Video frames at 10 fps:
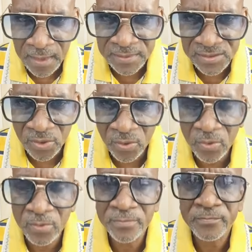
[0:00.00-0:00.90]
And
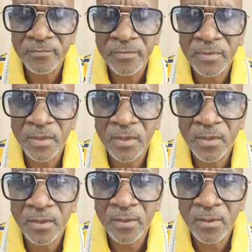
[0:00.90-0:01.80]
so,
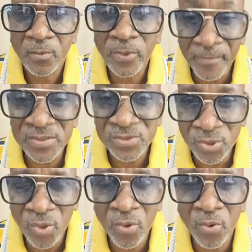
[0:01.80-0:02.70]
we must
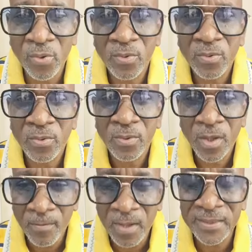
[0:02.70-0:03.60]
know.
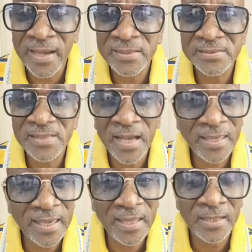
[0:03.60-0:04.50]
Come on, guys,
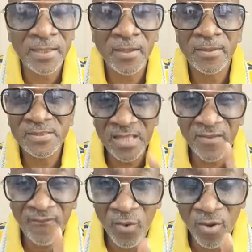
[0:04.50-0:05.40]
again, Stay
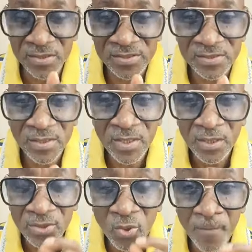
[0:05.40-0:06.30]
focused.
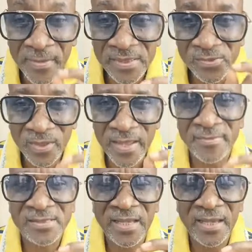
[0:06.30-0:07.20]
Don't miss what
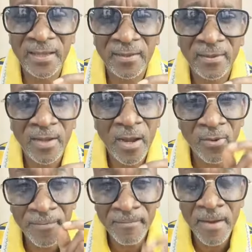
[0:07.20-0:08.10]
I'm saying.
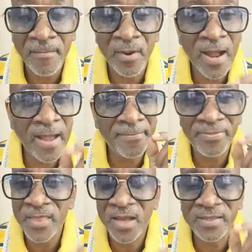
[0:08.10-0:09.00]
Remember,
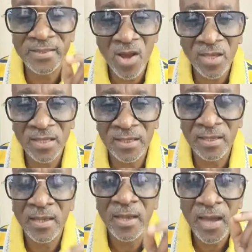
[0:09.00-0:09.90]
I'm not
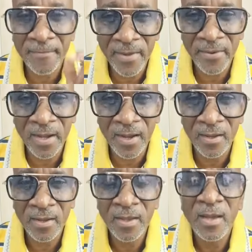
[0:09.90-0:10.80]
knocking
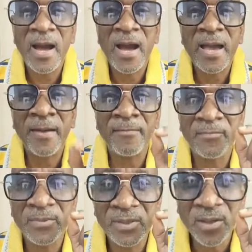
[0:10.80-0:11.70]
America. I
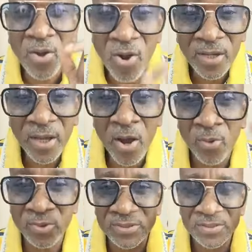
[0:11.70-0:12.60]
am calling
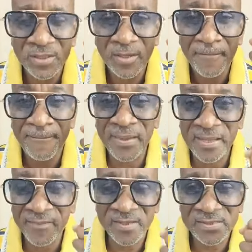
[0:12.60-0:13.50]
out
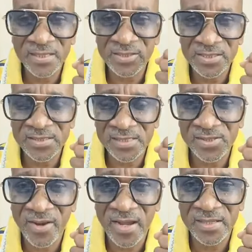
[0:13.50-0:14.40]
believers in Jesus
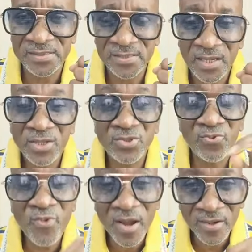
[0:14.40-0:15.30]
Christ to
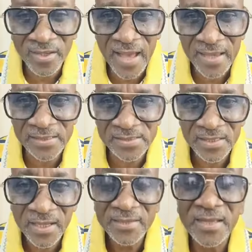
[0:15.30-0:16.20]

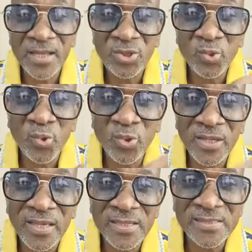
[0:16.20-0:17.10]
recognize that you
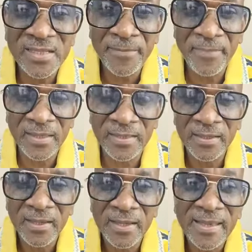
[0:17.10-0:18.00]
could easily
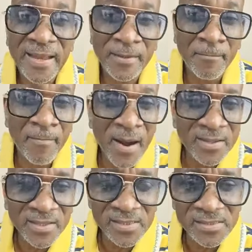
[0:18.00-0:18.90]
be like the
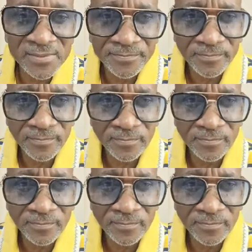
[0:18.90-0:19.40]
martyrs,